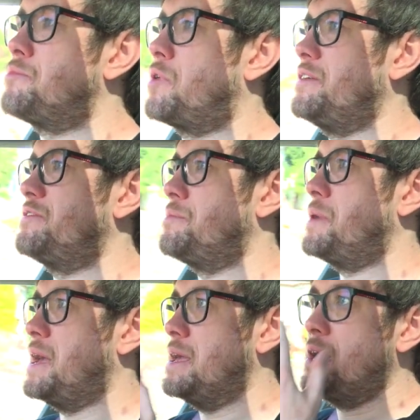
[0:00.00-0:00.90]
price to
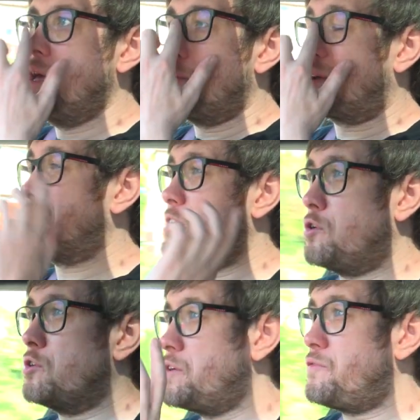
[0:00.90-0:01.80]
pay. Because in
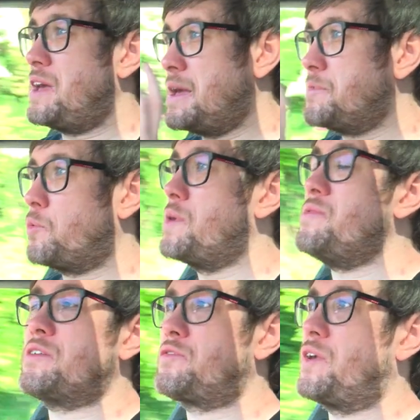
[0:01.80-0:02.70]
order for him to win
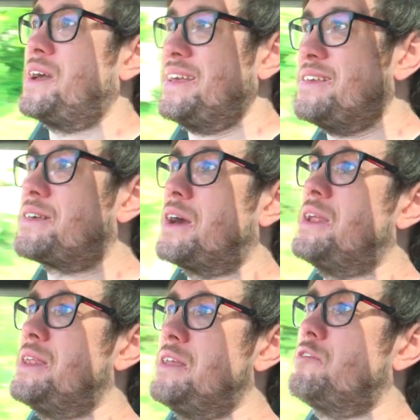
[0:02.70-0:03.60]
this fight, he's going to
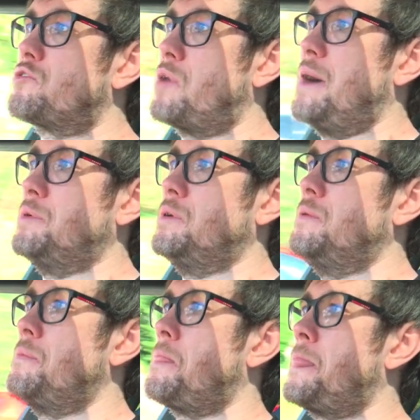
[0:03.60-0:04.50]
need to grapple.
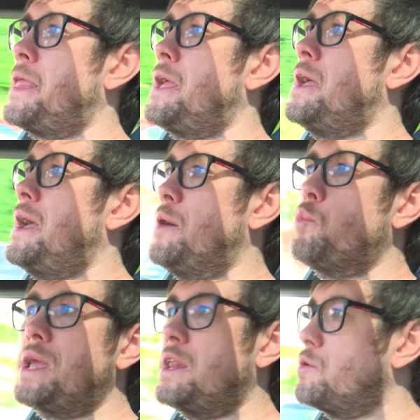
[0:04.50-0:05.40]
And
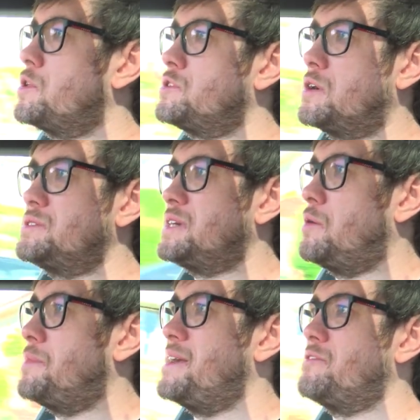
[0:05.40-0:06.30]
we know that Dontel
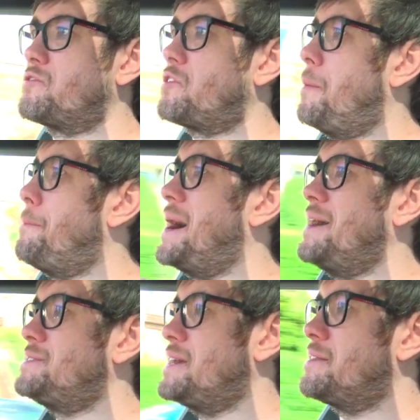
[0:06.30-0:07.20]
Mays has got
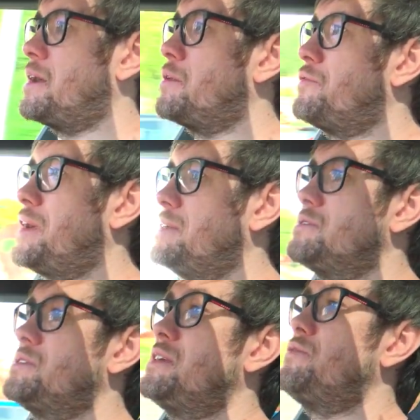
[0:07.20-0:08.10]
bad takedown
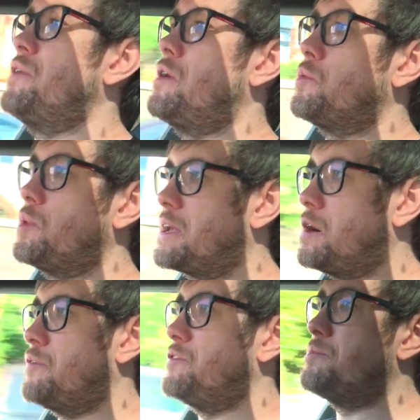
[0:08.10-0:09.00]
offense. He's very weak
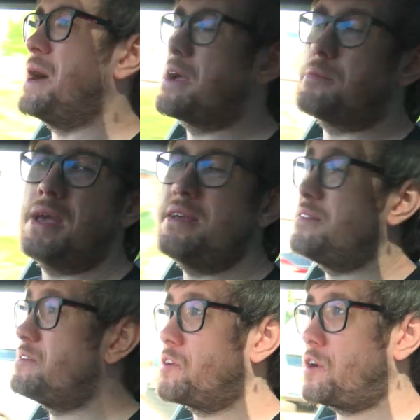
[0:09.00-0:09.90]
off his back. Mays
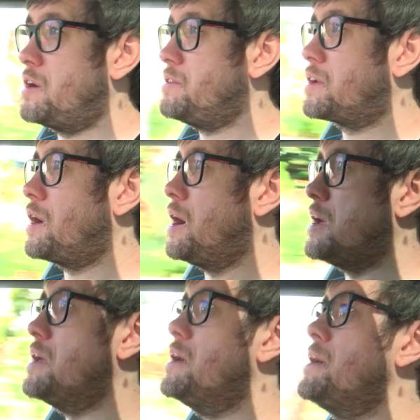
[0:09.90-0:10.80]
is the kind of
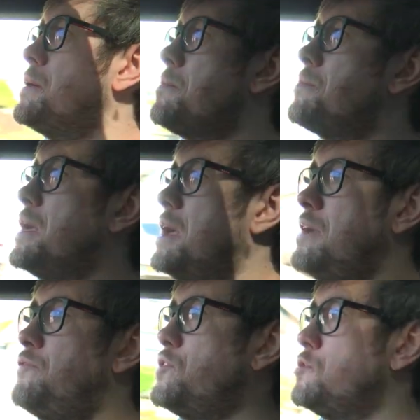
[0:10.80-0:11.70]
guy that
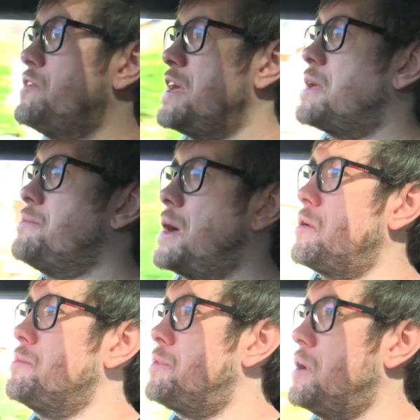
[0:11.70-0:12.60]
if you take him down
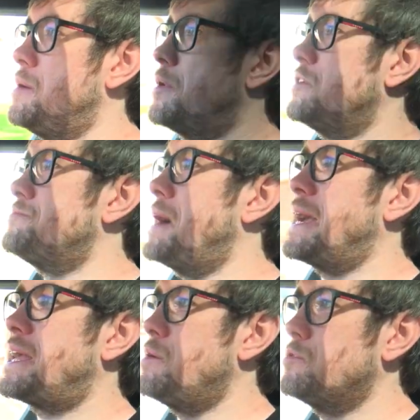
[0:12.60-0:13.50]
and put him on his
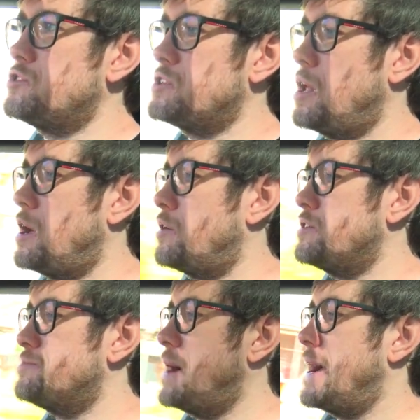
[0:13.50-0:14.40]
back, he will just lie on
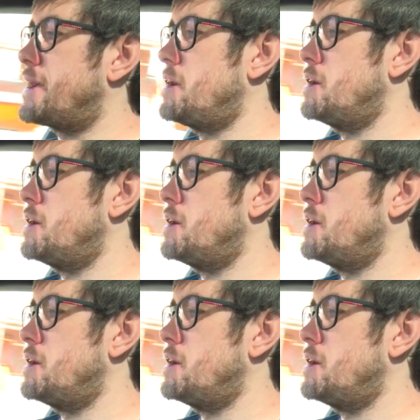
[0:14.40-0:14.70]
his back